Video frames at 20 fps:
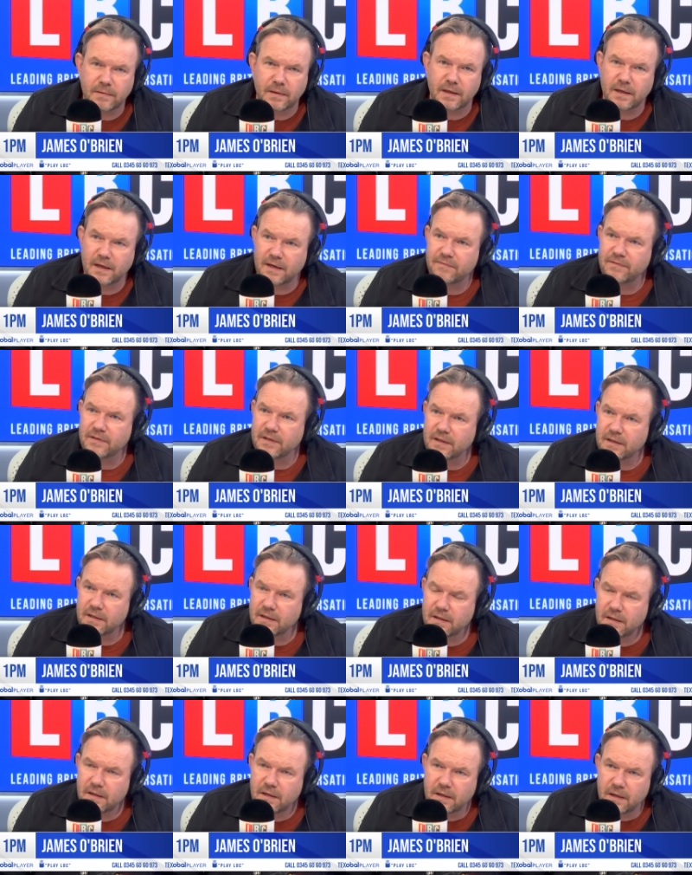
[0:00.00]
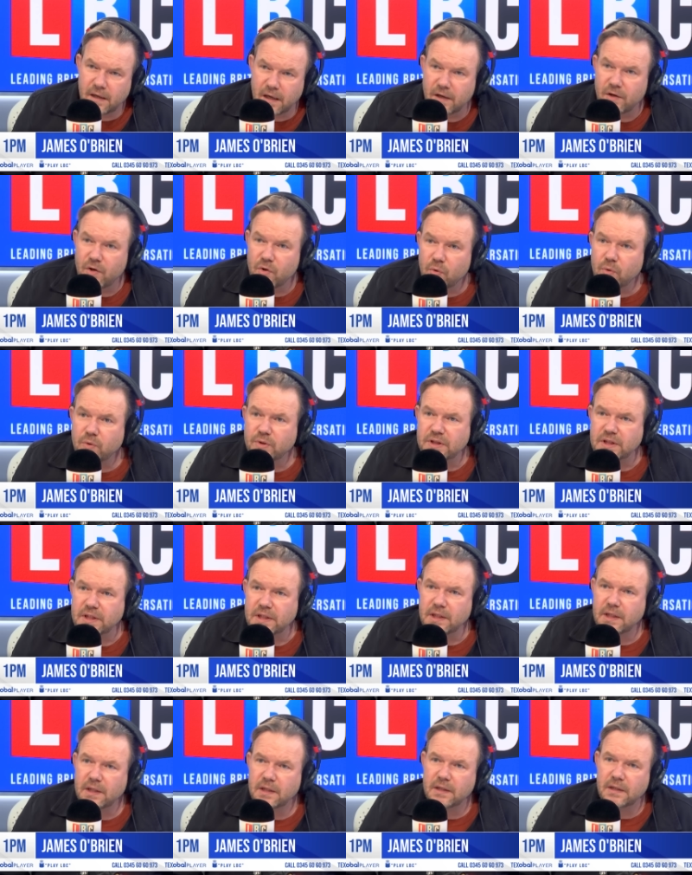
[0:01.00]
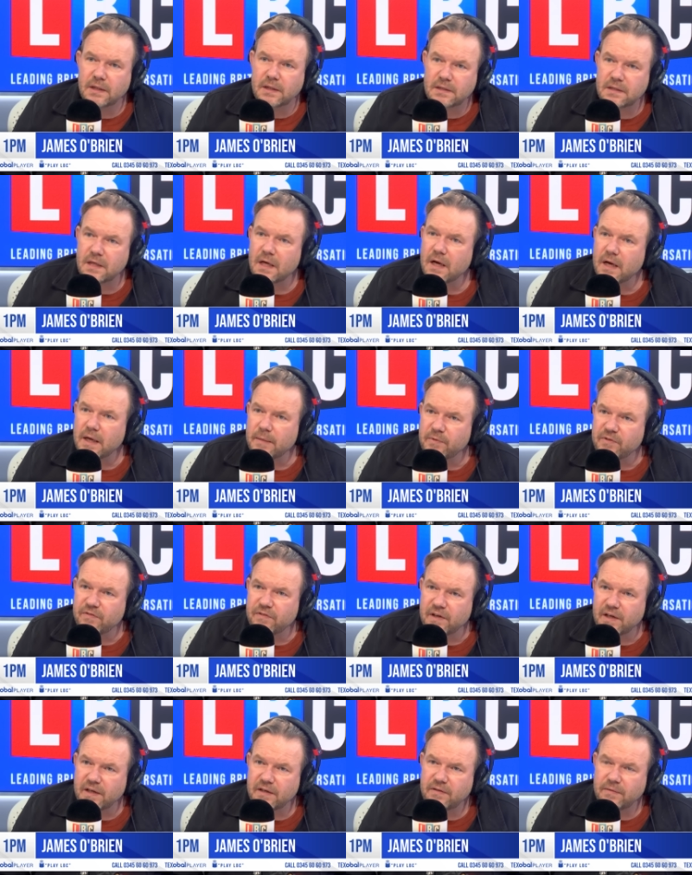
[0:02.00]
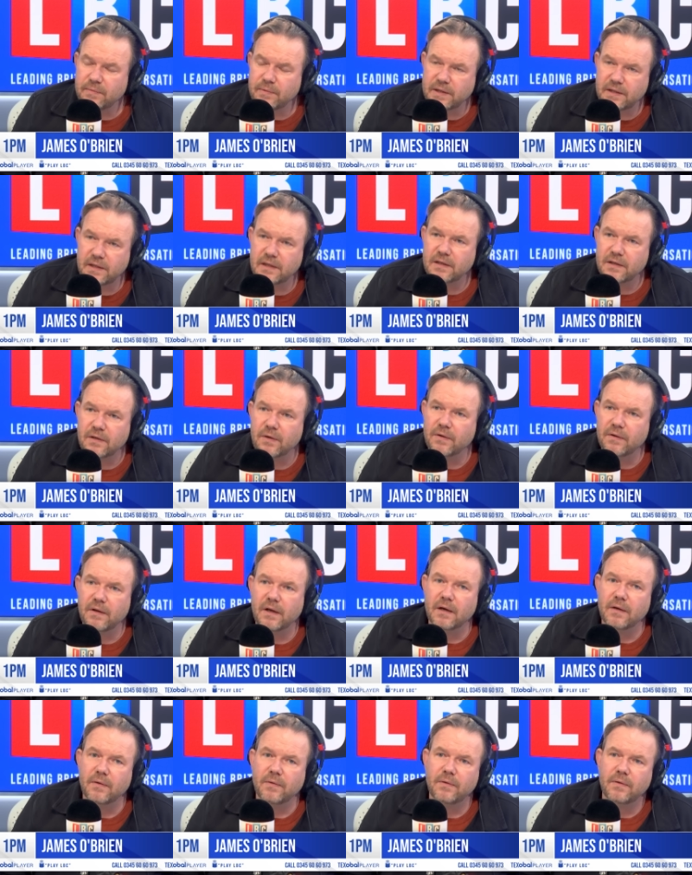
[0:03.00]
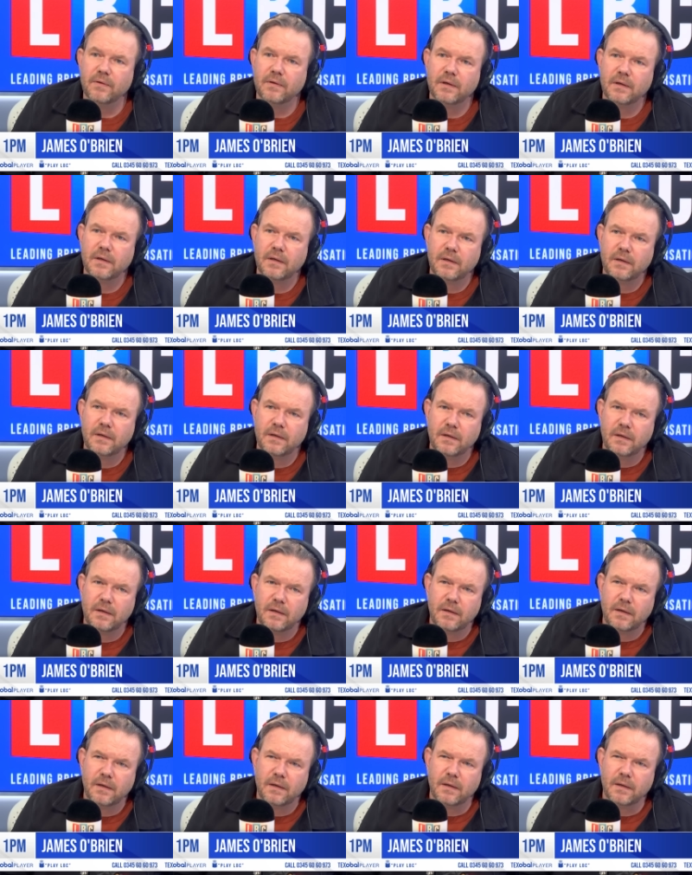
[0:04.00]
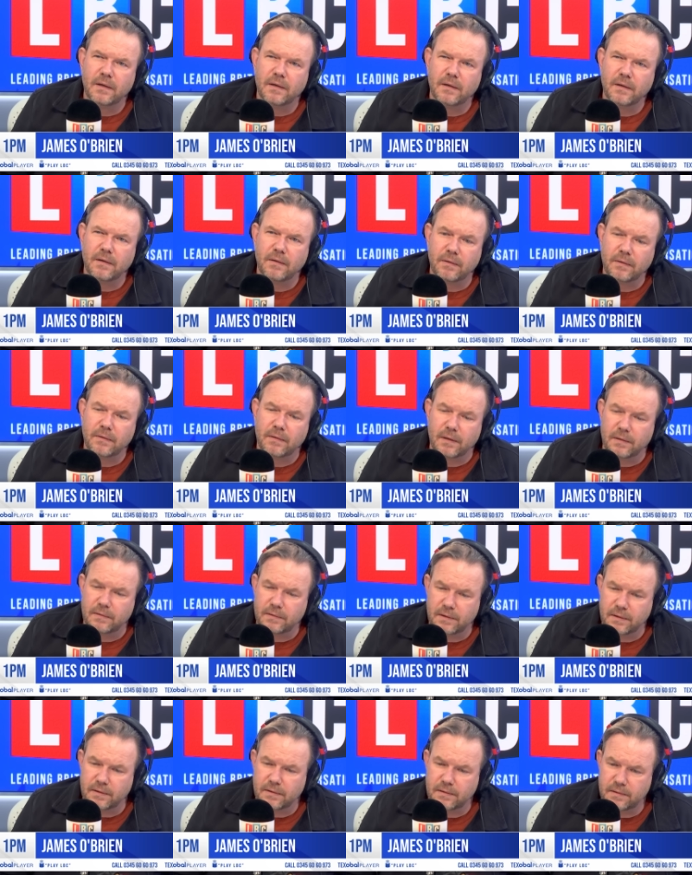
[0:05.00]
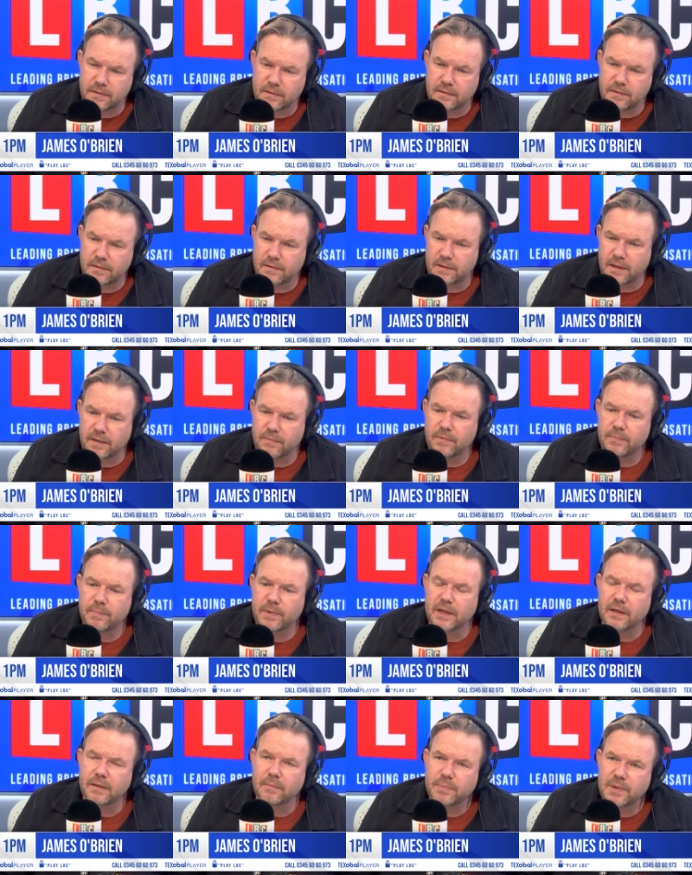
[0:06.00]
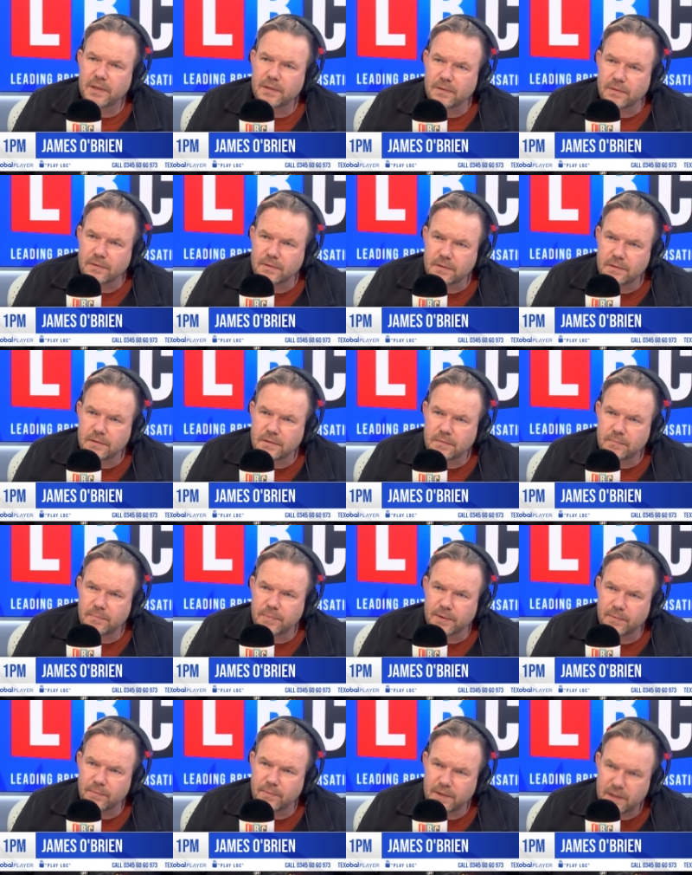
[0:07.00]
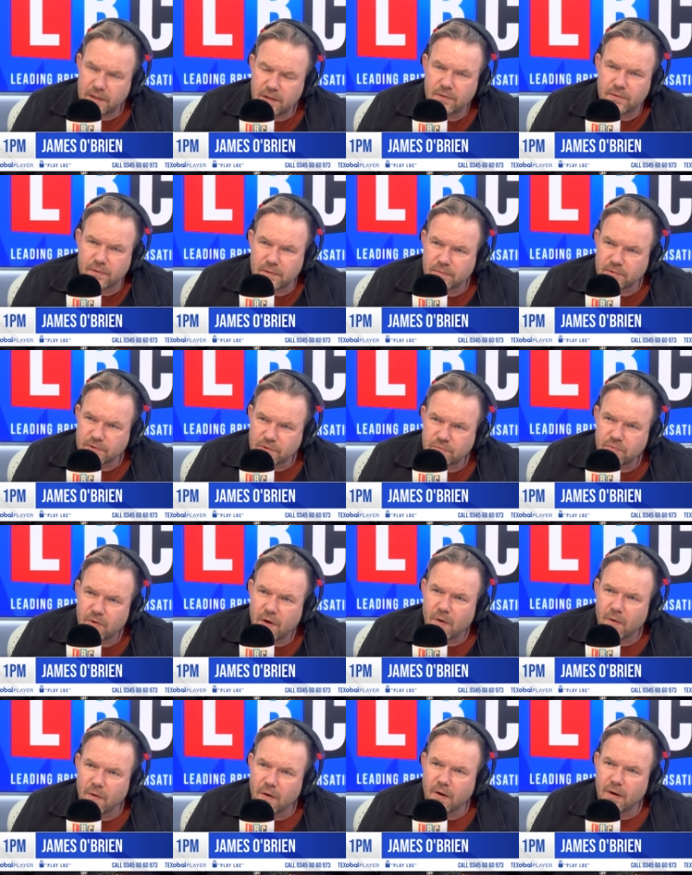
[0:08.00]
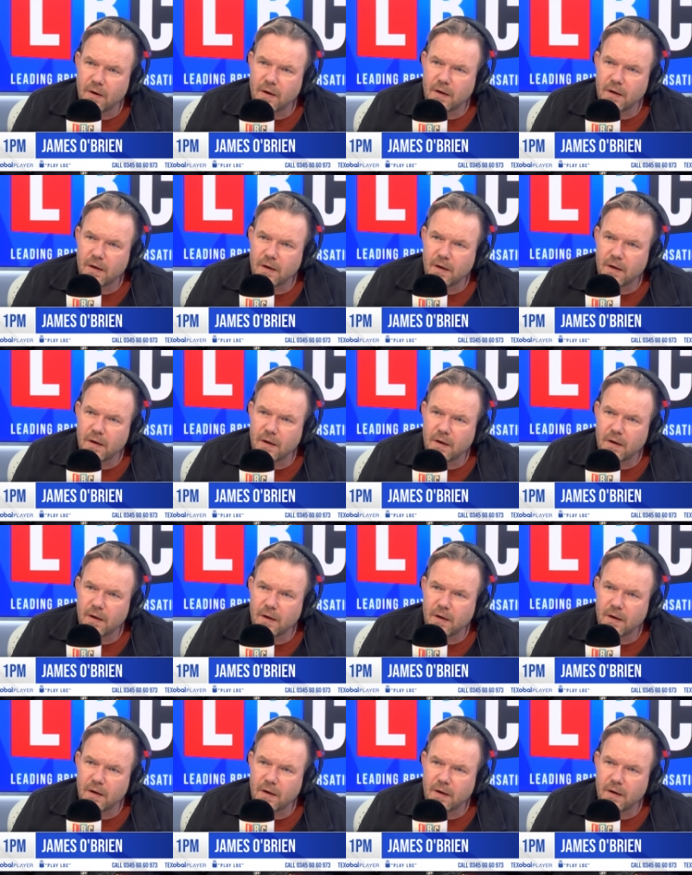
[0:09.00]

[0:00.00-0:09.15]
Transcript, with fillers: and, having a, a naughty time of it. We did not know. Look, that they were being abused, but we knew it was wrong,